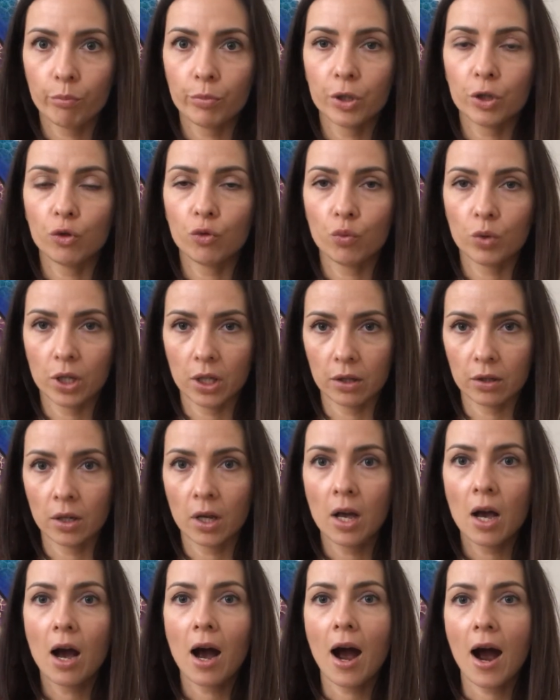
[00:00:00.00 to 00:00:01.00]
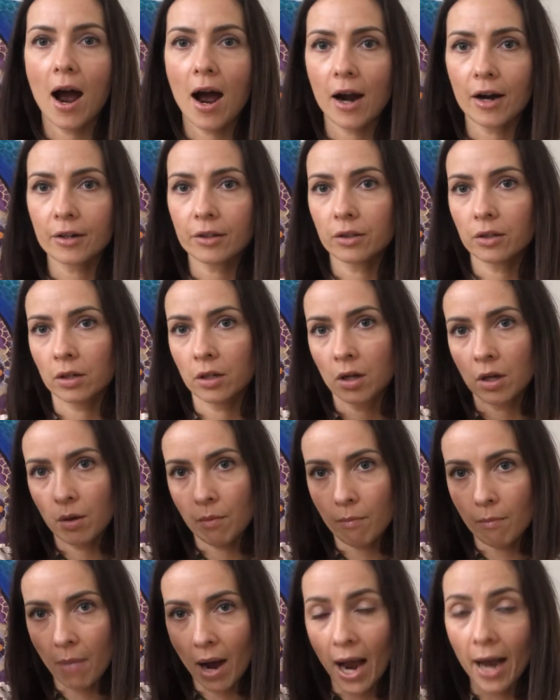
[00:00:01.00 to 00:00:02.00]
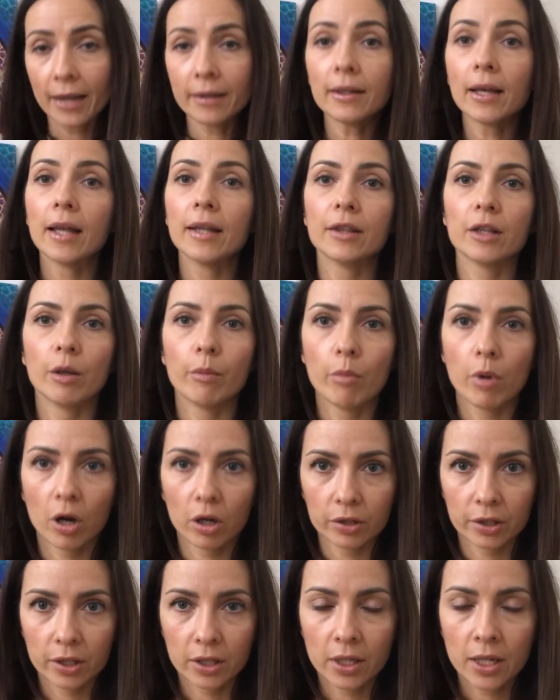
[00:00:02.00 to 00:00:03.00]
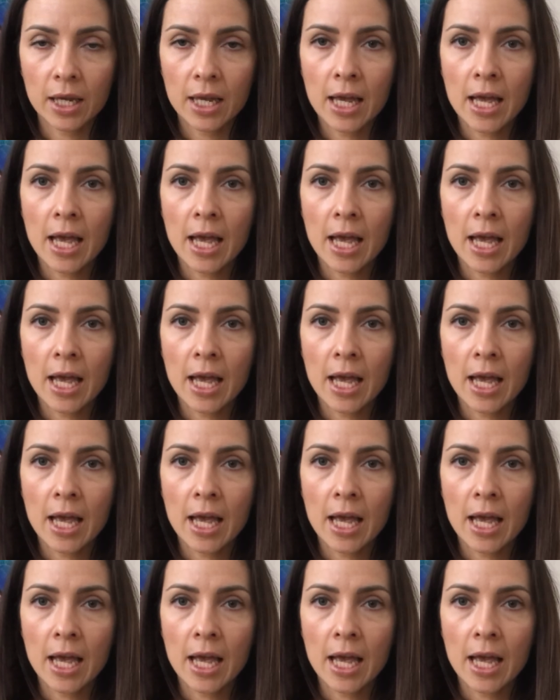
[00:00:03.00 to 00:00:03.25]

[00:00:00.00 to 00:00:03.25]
between heart, mind, and the body.